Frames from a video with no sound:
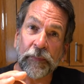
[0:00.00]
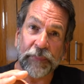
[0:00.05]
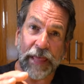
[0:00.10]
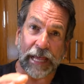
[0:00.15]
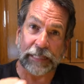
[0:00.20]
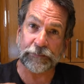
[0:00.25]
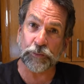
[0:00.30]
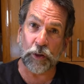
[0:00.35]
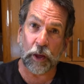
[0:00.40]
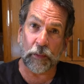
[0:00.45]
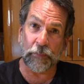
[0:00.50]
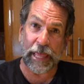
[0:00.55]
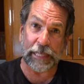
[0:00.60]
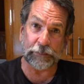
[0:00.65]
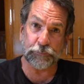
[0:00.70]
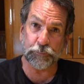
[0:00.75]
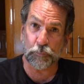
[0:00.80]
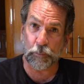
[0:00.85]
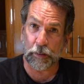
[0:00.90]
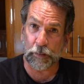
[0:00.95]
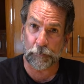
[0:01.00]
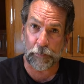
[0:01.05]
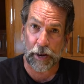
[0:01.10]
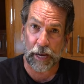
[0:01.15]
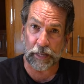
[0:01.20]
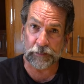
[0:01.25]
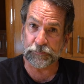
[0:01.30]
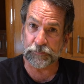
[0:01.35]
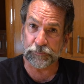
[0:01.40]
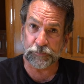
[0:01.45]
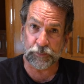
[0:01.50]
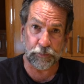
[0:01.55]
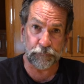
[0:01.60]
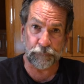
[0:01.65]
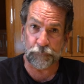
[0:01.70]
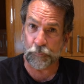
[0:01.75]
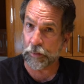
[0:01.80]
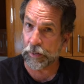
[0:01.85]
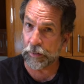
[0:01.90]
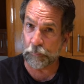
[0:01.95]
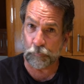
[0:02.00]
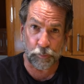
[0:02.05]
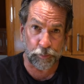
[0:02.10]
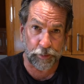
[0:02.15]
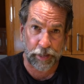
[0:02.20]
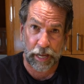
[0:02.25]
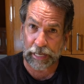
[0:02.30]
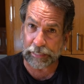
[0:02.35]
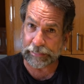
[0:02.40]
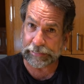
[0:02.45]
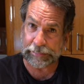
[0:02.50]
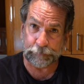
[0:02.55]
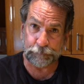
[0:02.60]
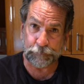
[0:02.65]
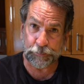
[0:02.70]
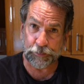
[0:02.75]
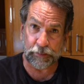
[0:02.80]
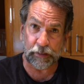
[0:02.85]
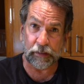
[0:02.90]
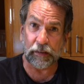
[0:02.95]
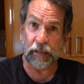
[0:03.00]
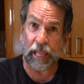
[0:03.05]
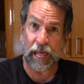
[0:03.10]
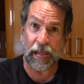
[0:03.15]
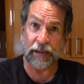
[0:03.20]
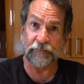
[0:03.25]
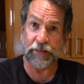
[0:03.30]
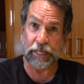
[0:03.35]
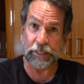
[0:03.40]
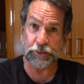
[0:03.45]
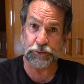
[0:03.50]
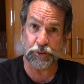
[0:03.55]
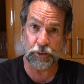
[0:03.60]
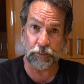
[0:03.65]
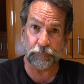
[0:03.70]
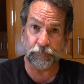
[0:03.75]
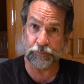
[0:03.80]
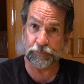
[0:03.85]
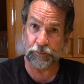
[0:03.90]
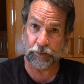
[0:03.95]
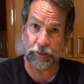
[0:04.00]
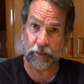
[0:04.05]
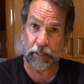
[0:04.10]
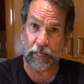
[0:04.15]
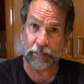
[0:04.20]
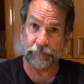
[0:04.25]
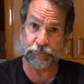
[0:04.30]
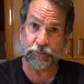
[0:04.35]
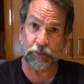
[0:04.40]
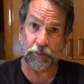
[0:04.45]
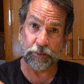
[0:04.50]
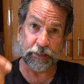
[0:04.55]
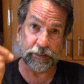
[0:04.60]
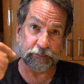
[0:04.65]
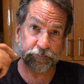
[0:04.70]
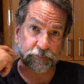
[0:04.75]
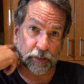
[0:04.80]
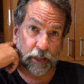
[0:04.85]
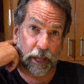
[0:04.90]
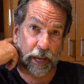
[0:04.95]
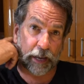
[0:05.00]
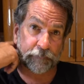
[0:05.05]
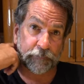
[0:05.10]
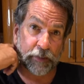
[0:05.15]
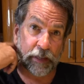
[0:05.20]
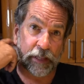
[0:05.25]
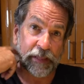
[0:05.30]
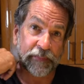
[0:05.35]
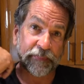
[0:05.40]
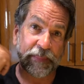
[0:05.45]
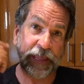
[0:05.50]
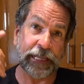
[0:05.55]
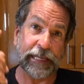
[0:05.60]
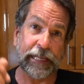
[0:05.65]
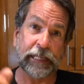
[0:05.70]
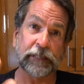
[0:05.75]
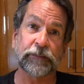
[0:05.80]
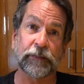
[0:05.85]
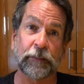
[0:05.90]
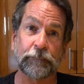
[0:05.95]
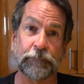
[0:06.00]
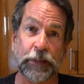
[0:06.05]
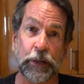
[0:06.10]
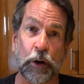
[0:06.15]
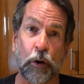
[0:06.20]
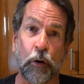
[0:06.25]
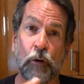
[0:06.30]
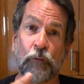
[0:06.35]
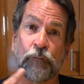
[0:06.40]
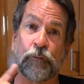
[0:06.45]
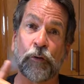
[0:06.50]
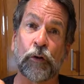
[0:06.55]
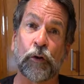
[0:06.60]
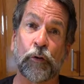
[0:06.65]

That's all that square box is good for. It will not keep your live anchovies or your live sardines alive. They need something oval